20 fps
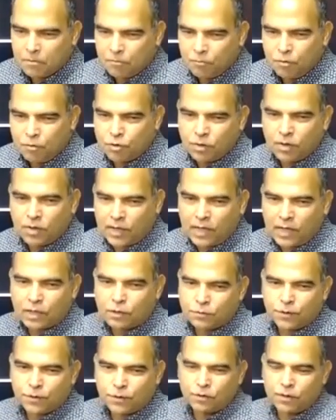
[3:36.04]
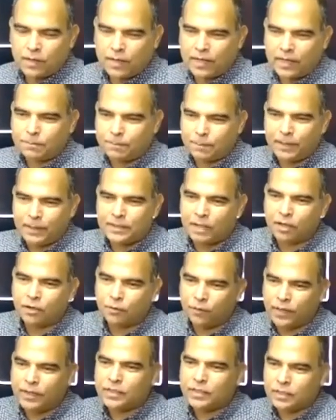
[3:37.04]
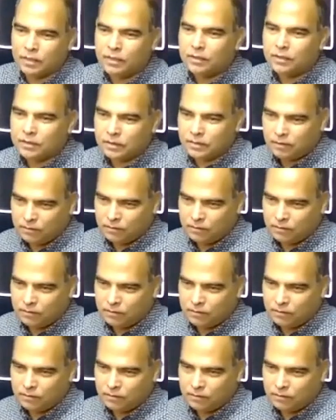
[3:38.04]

which will transfer to the next pie chart question.